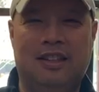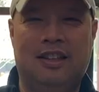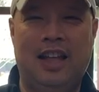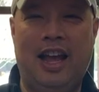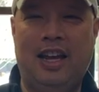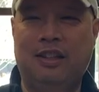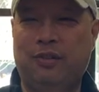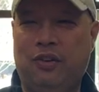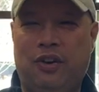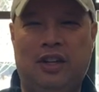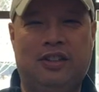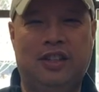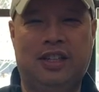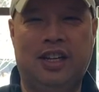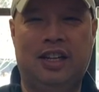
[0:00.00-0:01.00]
Thanks for
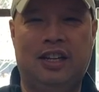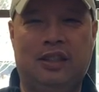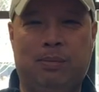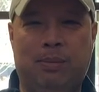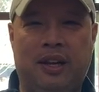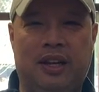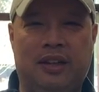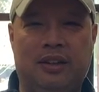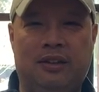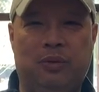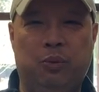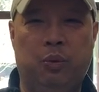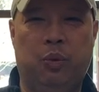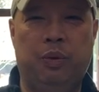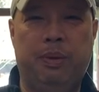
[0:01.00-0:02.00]
watching Tennis Spin,
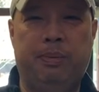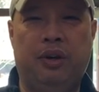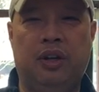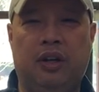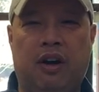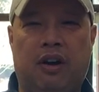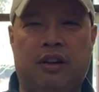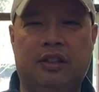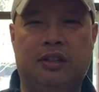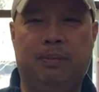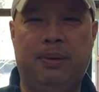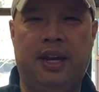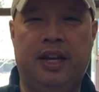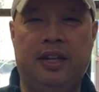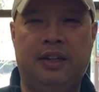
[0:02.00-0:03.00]
where we put our
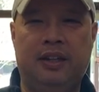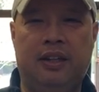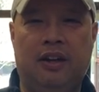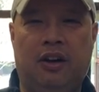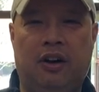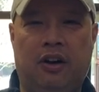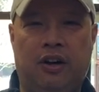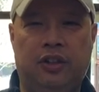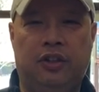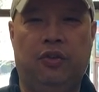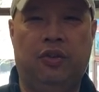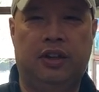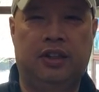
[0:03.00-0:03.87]
spin on your